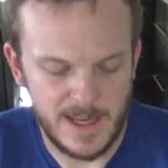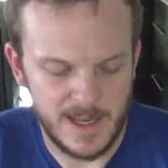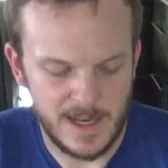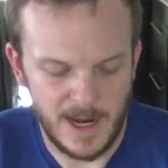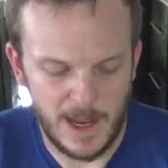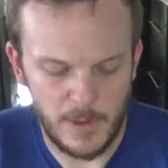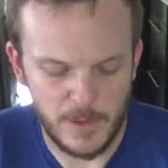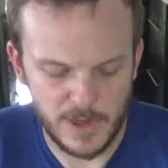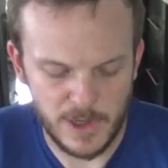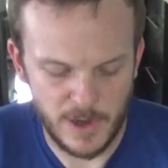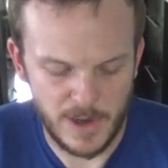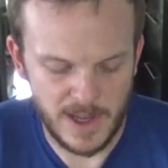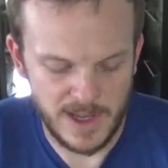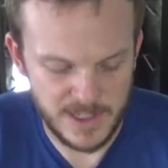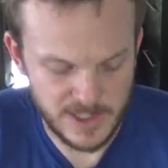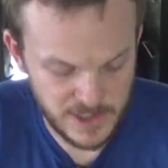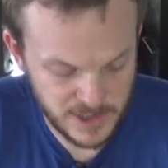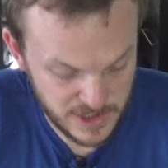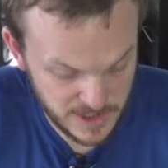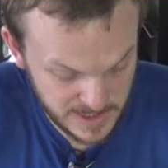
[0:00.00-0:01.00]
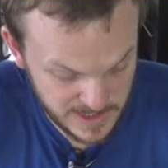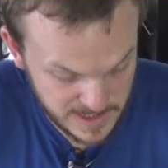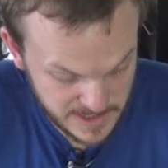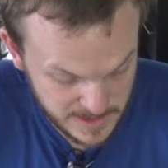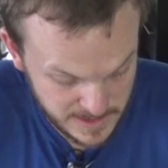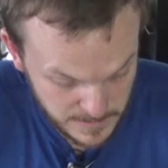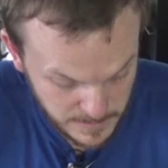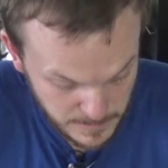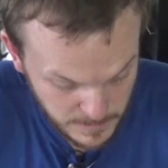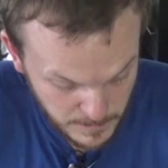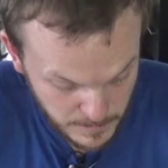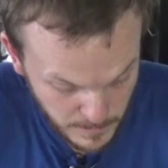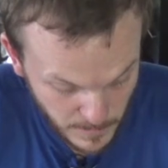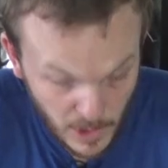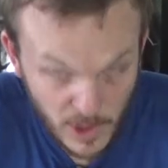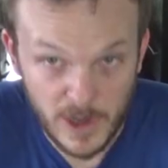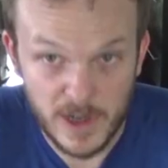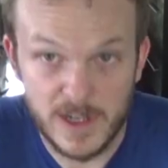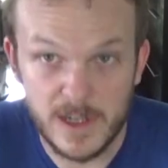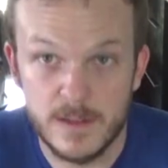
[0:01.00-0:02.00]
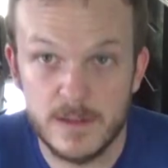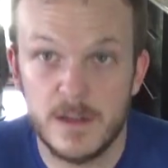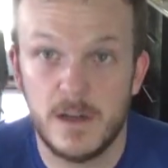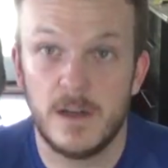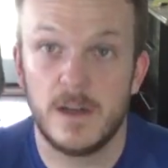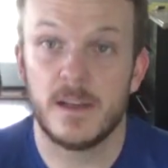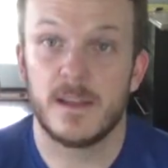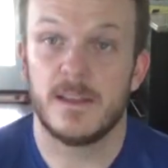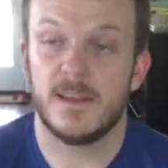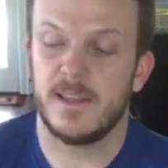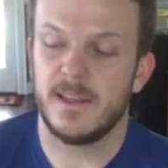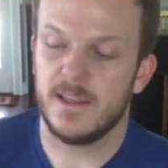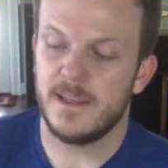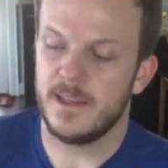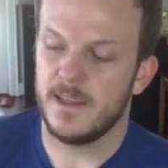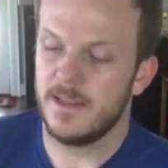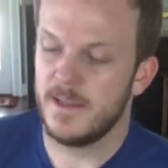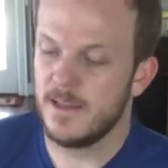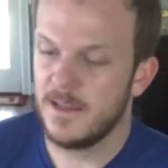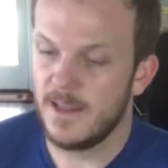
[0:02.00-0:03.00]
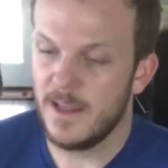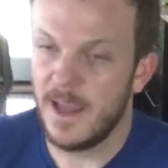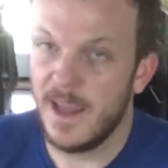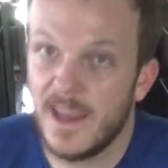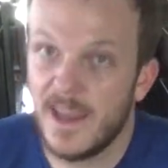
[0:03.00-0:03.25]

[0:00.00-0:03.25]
and I would go ahead and just mark along the